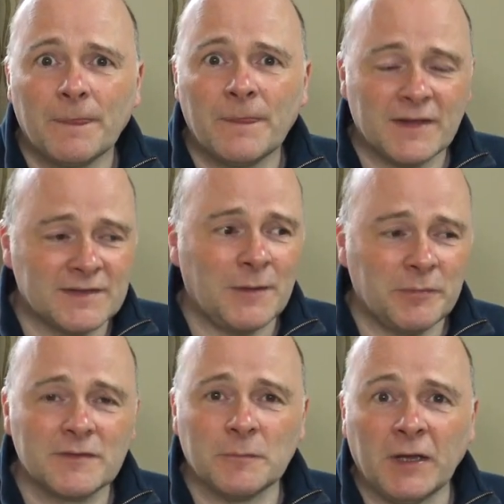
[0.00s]
That's
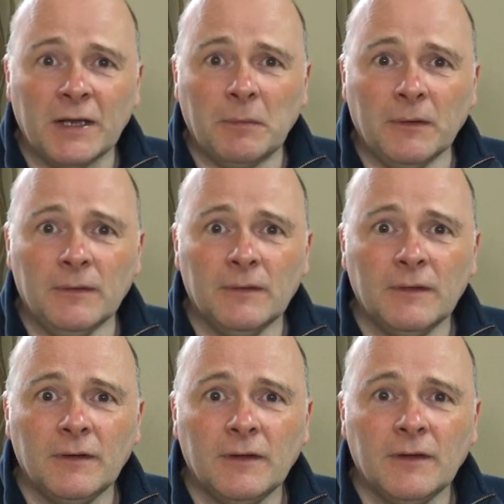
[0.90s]
happened to people.
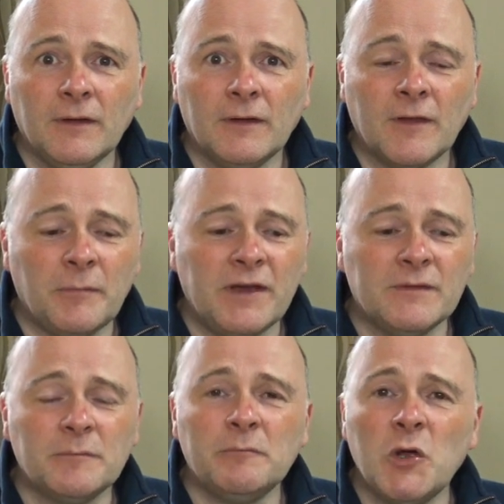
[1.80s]
They've
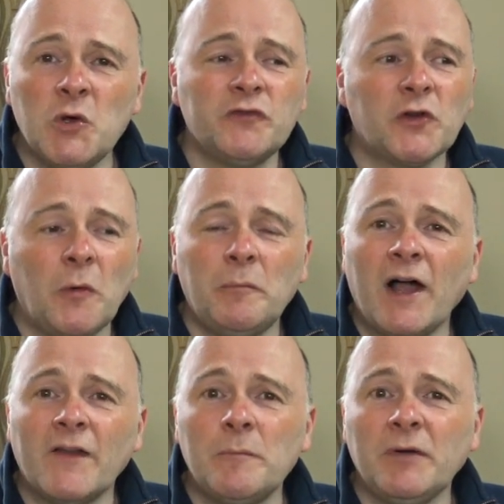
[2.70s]
been moved on
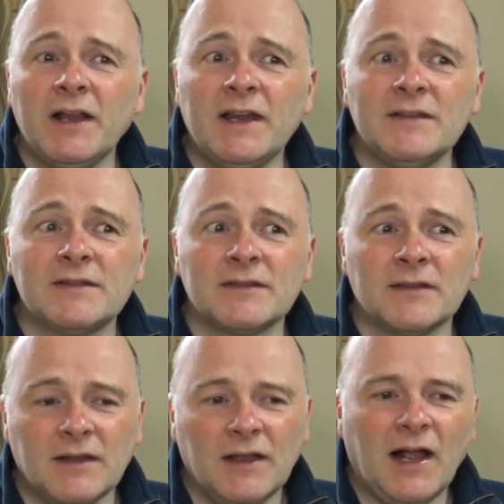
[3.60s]
by the police.
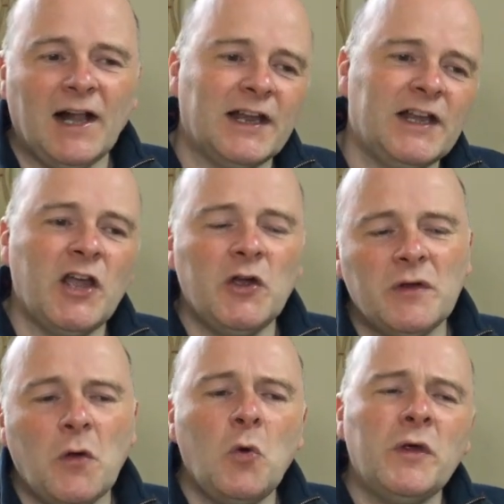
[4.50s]
And I
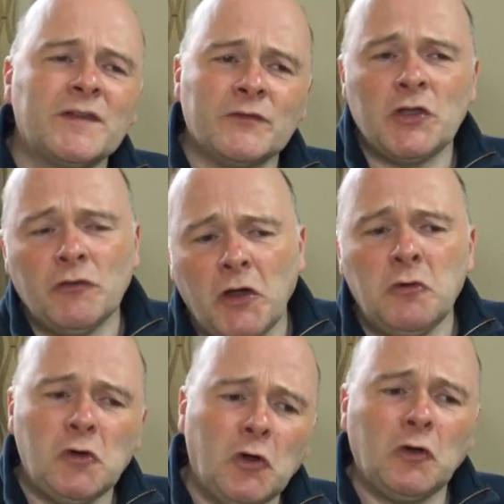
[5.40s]
know, it's for your
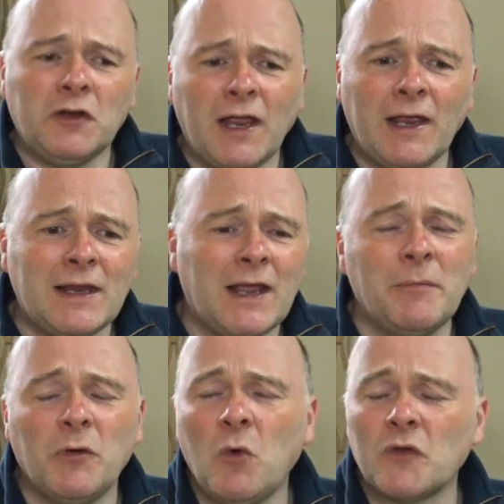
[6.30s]
own good, yeah,
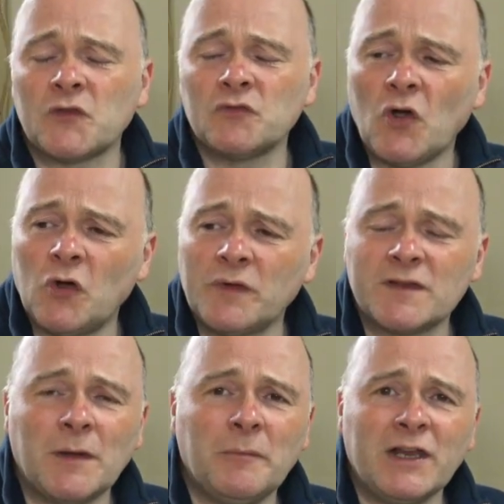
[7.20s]
but what's wrong with
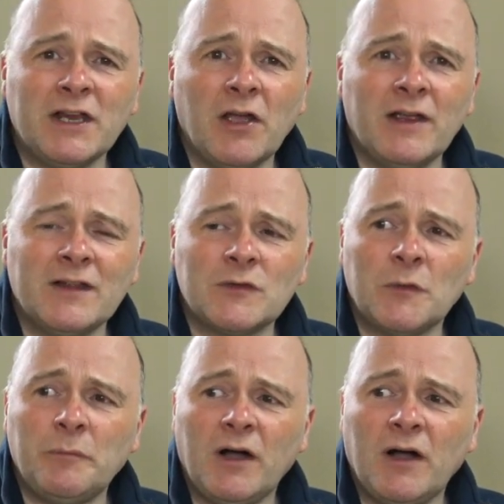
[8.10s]
somebody going into
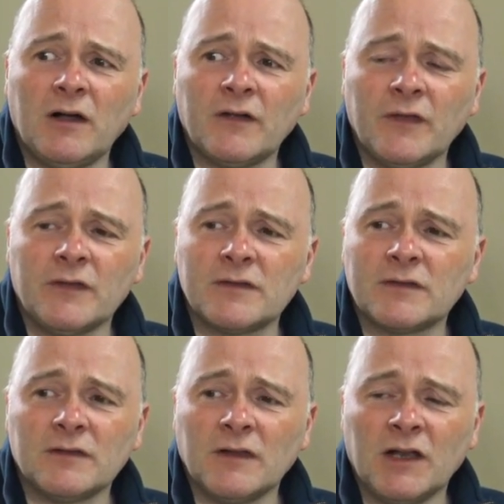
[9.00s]
a park
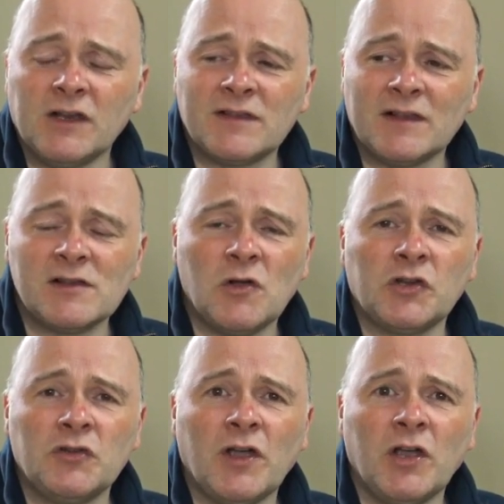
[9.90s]
and you're sitting on
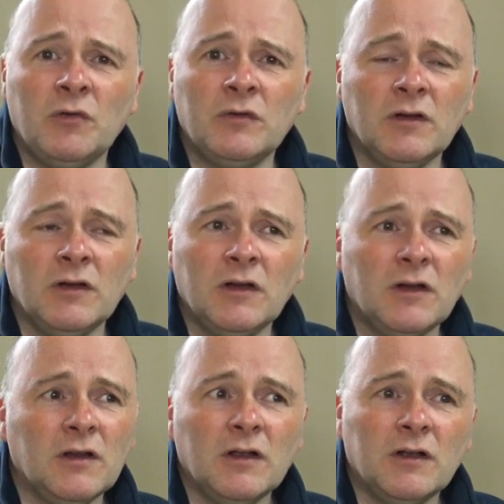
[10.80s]
your own,
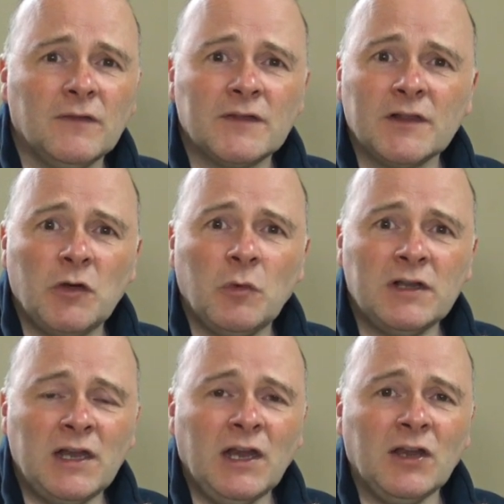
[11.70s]
there's no one
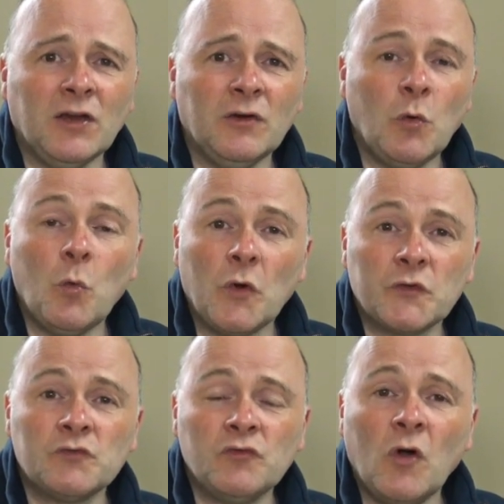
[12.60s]
near you?
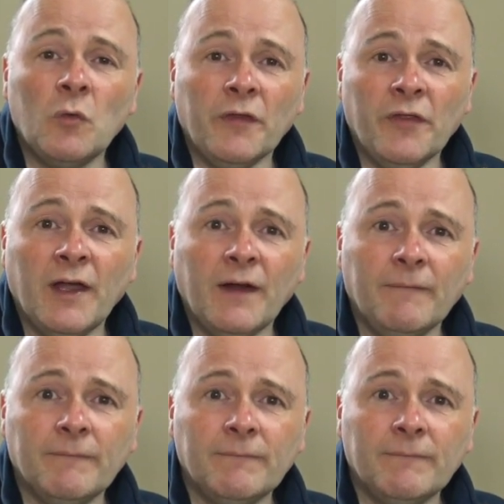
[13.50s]
What's wrong with that?